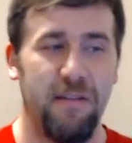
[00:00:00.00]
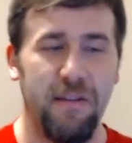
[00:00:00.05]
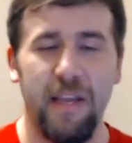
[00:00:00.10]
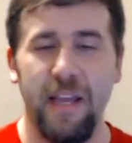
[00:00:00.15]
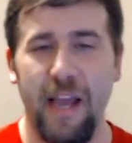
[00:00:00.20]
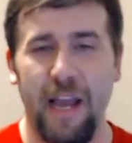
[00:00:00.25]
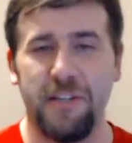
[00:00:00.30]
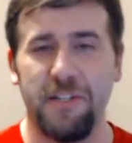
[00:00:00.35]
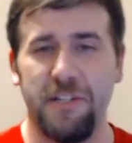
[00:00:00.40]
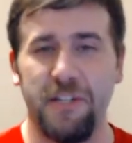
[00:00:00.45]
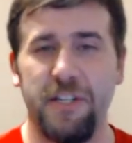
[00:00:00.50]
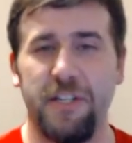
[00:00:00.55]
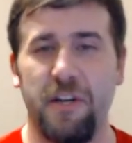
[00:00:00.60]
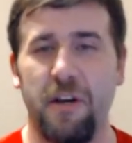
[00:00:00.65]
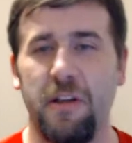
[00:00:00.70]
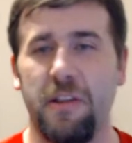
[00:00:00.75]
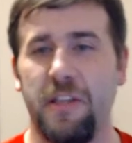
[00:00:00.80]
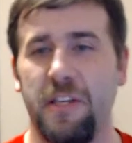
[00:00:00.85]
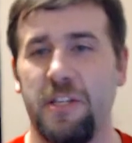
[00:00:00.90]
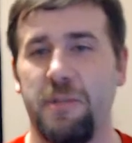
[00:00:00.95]
he actually
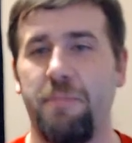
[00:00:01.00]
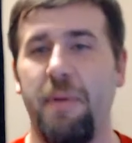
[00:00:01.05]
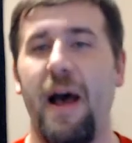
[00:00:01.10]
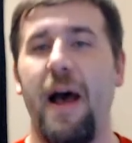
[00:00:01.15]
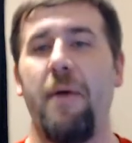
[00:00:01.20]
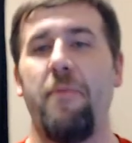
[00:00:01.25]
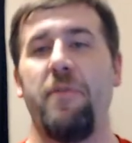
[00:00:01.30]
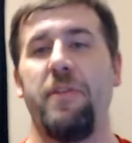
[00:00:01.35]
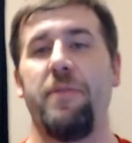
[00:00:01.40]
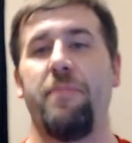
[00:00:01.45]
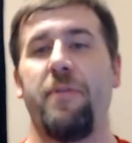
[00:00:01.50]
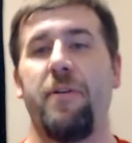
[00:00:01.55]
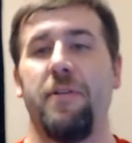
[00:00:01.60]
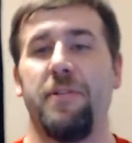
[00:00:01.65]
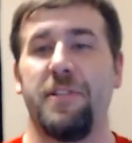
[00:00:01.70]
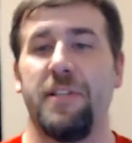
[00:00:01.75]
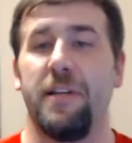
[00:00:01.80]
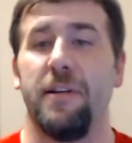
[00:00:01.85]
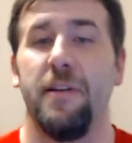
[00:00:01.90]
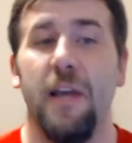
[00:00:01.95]
took the spot with the
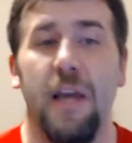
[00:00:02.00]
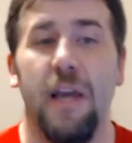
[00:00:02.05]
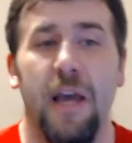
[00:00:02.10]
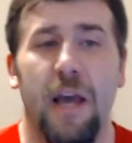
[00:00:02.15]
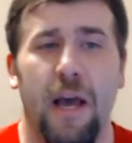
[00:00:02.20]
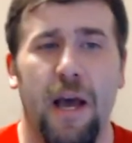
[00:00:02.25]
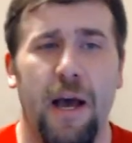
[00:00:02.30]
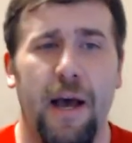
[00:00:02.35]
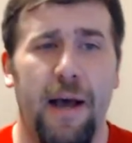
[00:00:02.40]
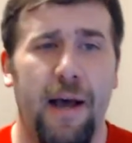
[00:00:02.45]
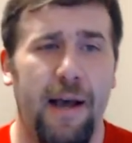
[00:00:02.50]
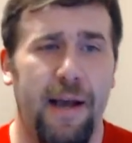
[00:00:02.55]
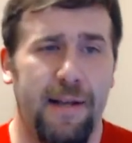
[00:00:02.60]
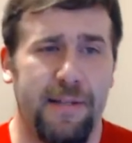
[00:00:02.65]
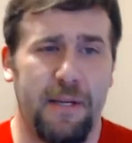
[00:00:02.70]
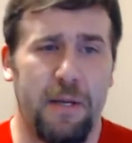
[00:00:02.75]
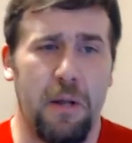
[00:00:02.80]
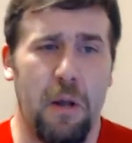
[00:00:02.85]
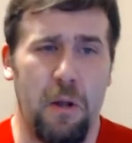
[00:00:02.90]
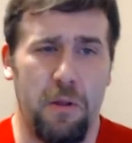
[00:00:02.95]
person
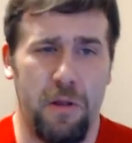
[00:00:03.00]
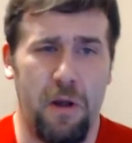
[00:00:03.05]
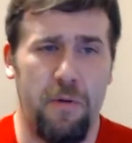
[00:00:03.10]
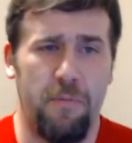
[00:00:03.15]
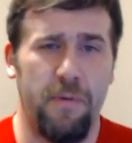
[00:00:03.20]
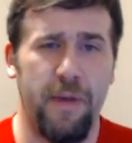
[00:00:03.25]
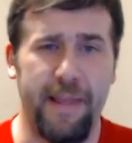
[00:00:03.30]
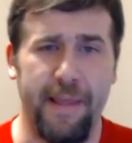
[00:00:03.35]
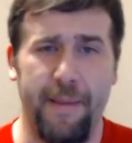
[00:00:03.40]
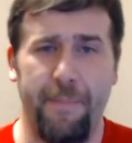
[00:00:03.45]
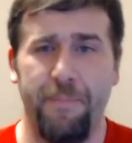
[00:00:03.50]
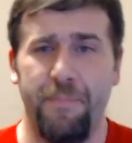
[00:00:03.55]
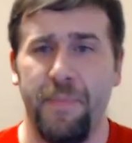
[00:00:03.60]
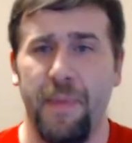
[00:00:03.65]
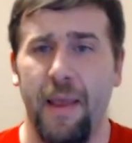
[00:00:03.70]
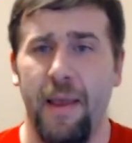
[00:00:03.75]
to go along with it.